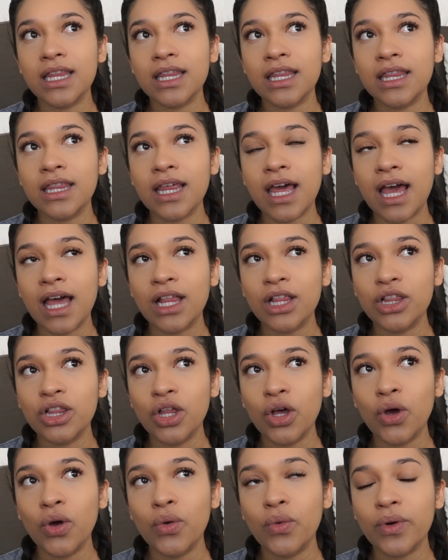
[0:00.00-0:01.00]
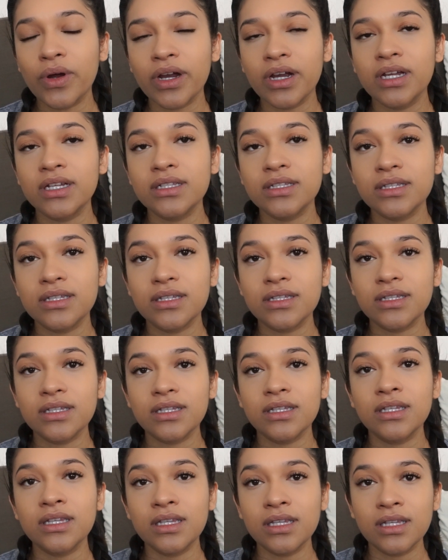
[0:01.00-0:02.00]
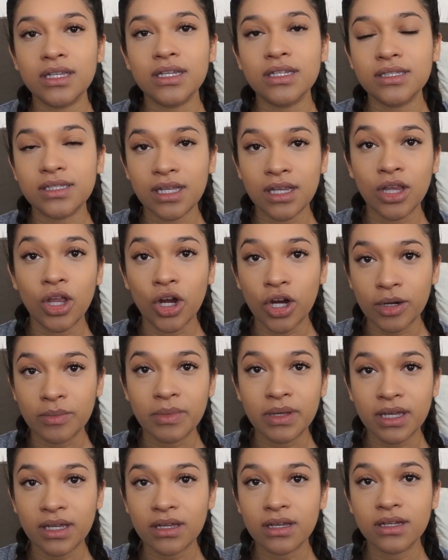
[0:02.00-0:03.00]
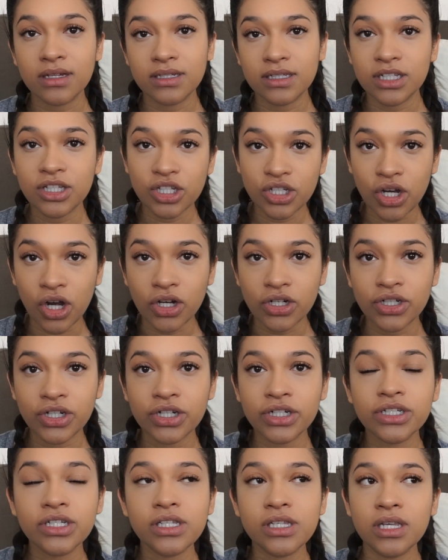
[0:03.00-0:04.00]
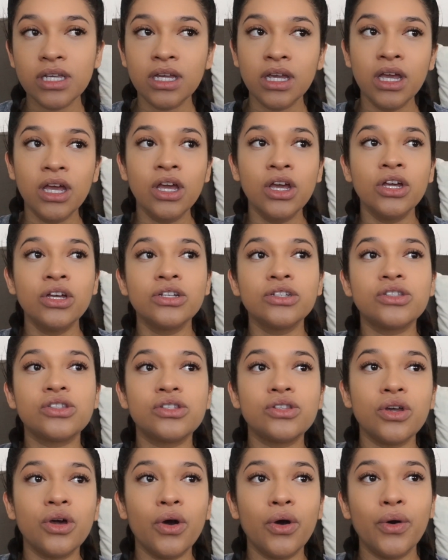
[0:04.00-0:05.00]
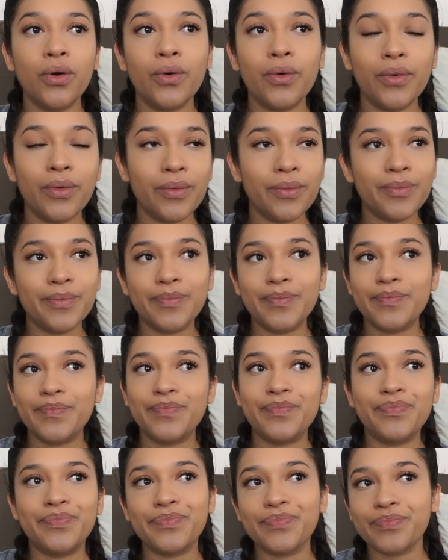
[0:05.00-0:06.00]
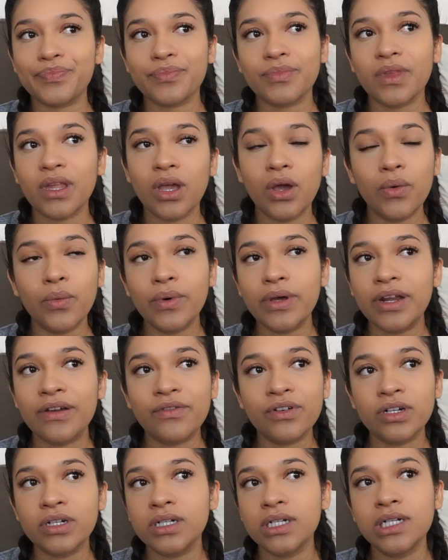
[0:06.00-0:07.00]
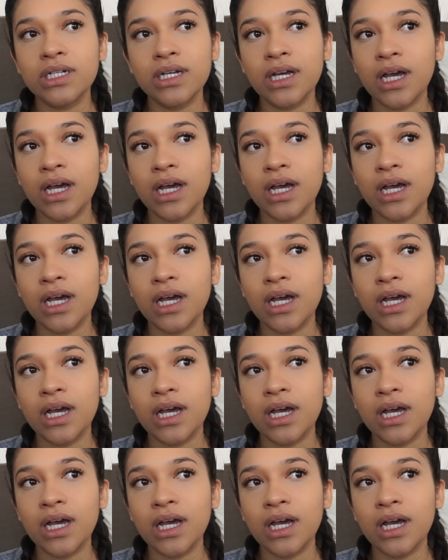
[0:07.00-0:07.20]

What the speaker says: that low where it's alarming to the doctors. So whatever.